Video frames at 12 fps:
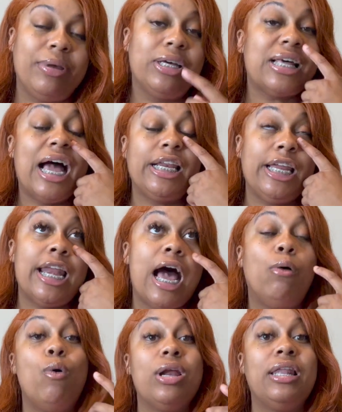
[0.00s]
Because I did
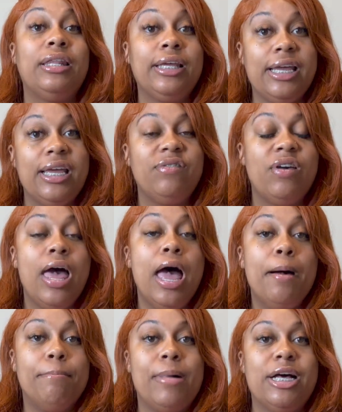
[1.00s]
not want to leave
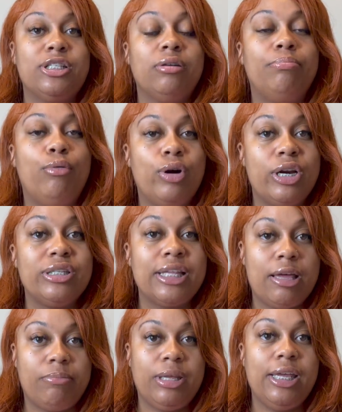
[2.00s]
my supporters
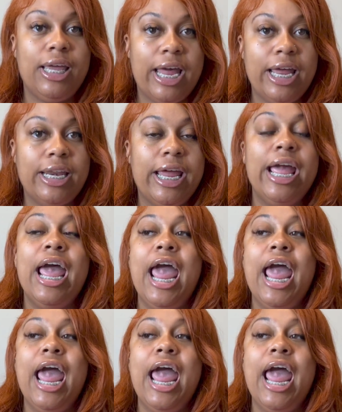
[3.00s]
empty-handed.